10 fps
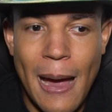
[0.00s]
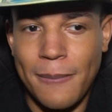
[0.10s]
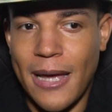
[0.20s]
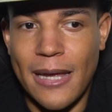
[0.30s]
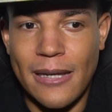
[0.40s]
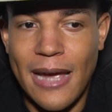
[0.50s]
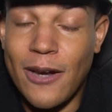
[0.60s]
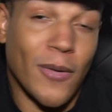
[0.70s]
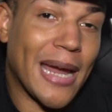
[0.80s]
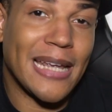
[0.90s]
I'm not, I
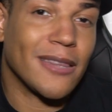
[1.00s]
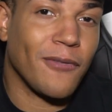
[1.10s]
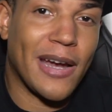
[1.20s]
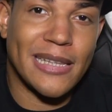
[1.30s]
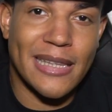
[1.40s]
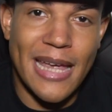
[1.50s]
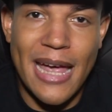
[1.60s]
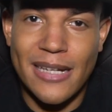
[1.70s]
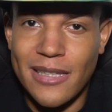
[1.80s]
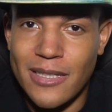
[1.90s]
don't hate the fact that they
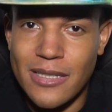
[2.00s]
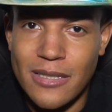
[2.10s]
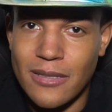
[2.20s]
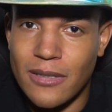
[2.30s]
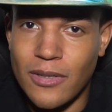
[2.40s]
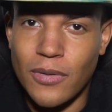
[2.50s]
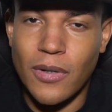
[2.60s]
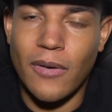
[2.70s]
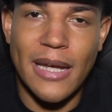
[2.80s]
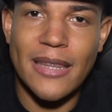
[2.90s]
added this little
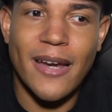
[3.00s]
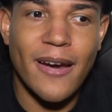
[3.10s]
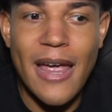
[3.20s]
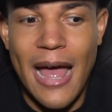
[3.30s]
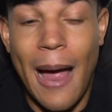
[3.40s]
girl in there.